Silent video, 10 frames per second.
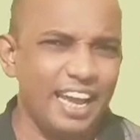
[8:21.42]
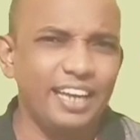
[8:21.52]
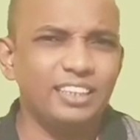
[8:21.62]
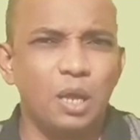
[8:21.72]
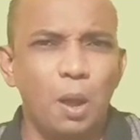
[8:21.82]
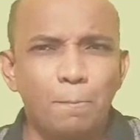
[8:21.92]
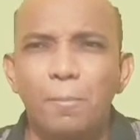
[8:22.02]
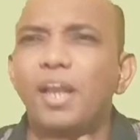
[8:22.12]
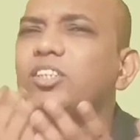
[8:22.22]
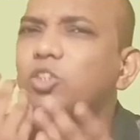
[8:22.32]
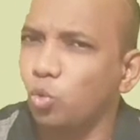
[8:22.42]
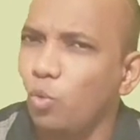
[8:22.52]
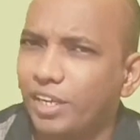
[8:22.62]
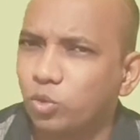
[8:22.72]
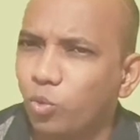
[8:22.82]
3x
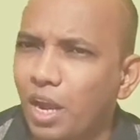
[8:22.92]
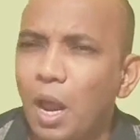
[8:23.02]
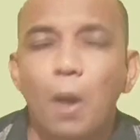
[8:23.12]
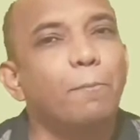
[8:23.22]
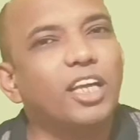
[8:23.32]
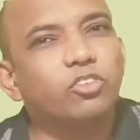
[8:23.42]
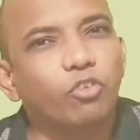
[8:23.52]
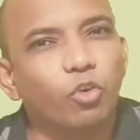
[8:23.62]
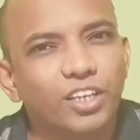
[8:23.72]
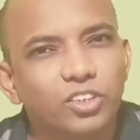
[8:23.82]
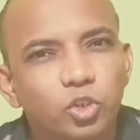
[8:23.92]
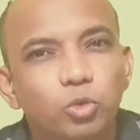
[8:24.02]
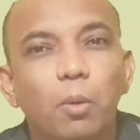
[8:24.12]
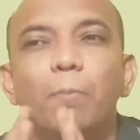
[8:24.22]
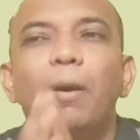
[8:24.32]
plus 2x square plus
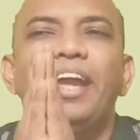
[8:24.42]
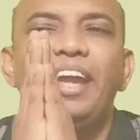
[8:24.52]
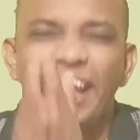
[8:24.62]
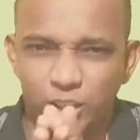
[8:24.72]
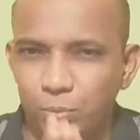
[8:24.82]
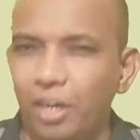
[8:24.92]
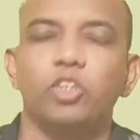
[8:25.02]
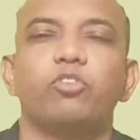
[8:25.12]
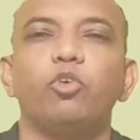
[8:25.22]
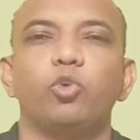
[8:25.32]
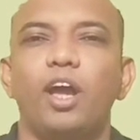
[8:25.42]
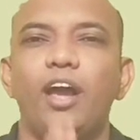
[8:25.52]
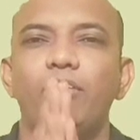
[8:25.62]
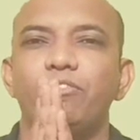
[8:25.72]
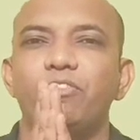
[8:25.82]
4x cube by x minus
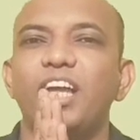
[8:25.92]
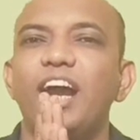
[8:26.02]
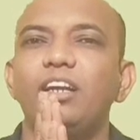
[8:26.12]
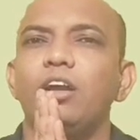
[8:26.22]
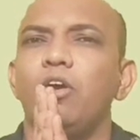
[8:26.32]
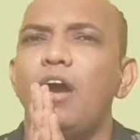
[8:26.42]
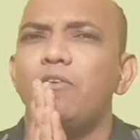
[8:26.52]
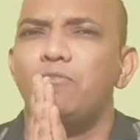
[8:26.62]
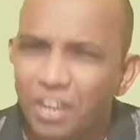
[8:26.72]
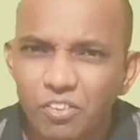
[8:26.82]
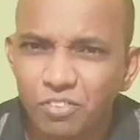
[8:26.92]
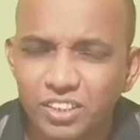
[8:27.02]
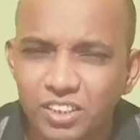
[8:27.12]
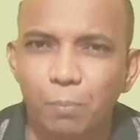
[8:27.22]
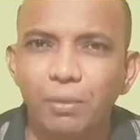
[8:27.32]
4, and for that our
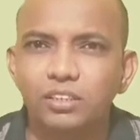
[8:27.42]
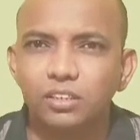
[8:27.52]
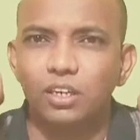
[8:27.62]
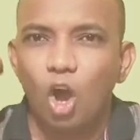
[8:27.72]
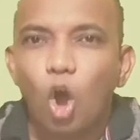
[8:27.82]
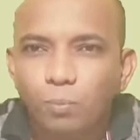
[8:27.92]
very first step is